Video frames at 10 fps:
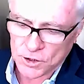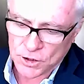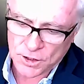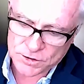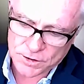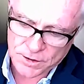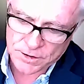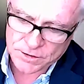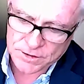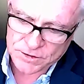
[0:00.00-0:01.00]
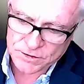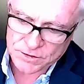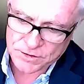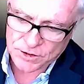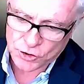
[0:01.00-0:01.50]
it's a it's it's
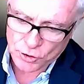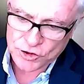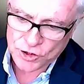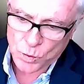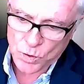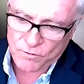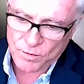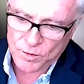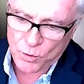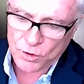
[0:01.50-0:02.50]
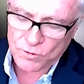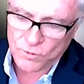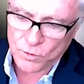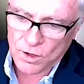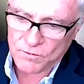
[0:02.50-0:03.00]
discouraging as well from the point of
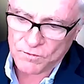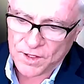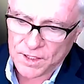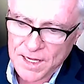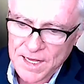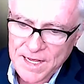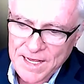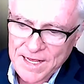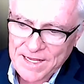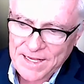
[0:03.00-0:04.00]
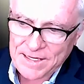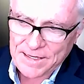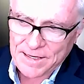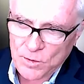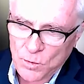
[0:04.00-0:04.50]
view of that it
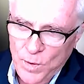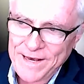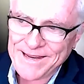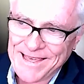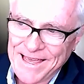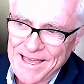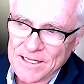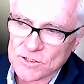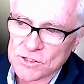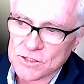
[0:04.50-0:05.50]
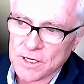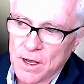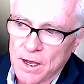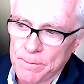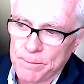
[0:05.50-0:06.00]
it went against
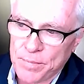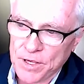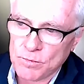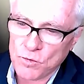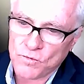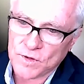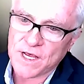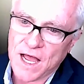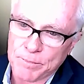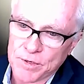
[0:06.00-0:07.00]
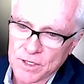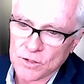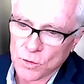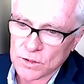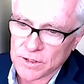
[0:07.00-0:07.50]
a big move that's happening in
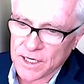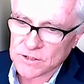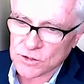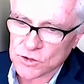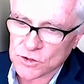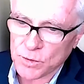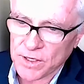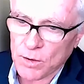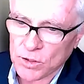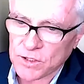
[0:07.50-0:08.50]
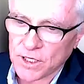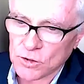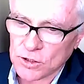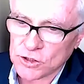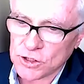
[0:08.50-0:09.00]
the oil and gas industry right now on
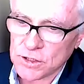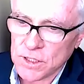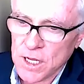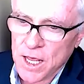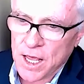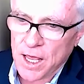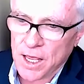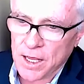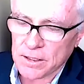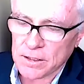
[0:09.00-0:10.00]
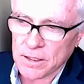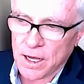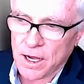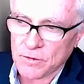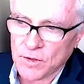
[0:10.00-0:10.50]
technology. And
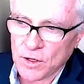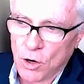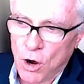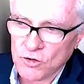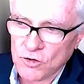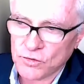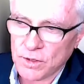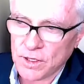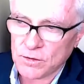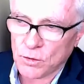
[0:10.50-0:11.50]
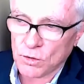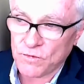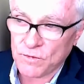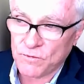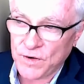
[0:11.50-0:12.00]
I think contrary
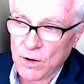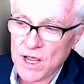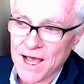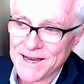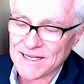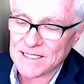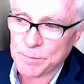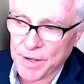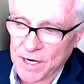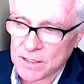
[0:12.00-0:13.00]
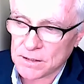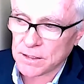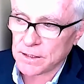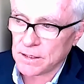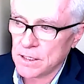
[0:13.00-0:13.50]
or very
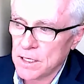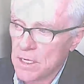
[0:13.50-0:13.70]
unexpectedly,